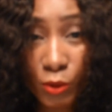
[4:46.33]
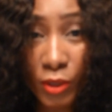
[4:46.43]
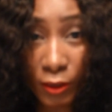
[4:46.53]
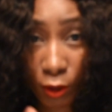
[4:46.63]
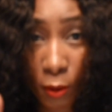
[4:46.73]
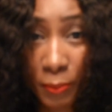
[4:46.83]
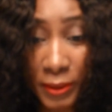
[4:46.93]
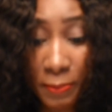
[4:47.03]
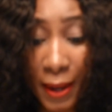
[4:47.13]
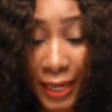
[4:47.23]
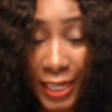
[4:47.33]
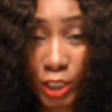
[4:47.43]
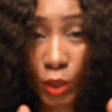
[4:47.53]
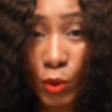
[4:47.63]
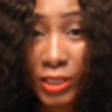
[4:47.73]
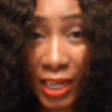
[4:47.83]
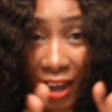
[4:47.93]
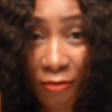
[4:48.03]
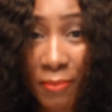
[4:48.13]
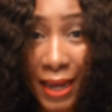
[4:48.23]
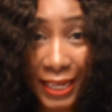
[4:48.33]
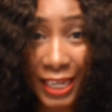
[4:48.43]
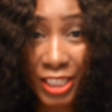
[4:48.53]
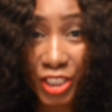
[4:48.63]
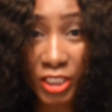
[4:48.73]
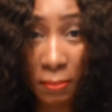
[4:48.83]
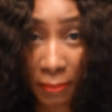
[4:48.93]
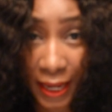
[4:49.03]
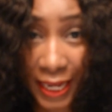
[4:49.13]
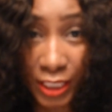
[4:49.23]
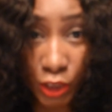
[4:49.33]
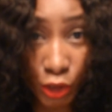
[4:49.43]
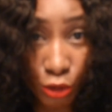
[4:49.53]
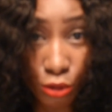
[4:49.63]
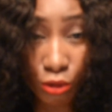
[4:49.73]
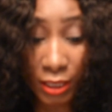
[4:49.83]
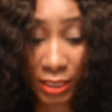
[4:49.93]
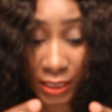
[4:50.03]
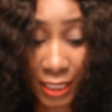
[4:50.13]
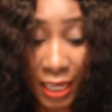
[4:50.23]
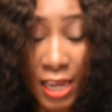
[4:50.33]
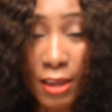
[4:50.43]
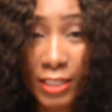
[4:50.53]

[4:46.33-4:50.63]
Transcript: You want a complete package. You want to have package depending on you, so that there